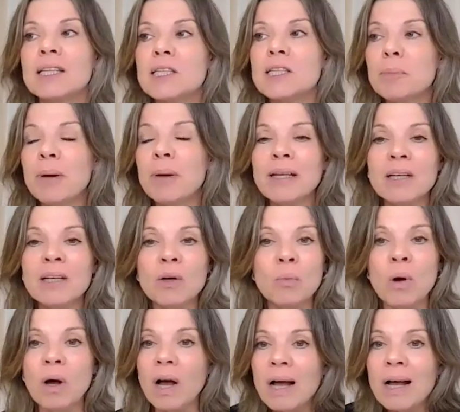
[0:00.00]
depending on
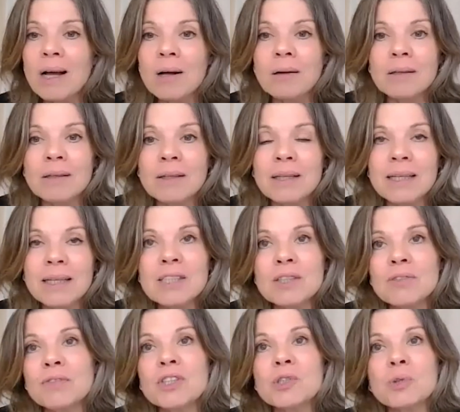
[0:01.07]
what our
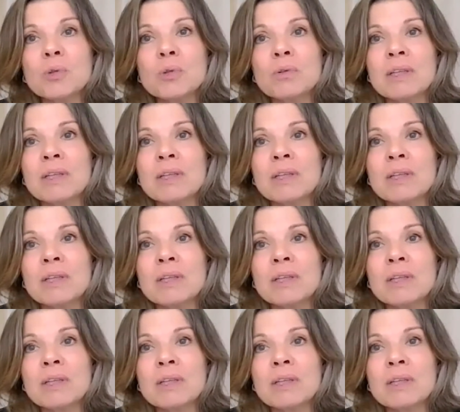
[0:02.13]
individual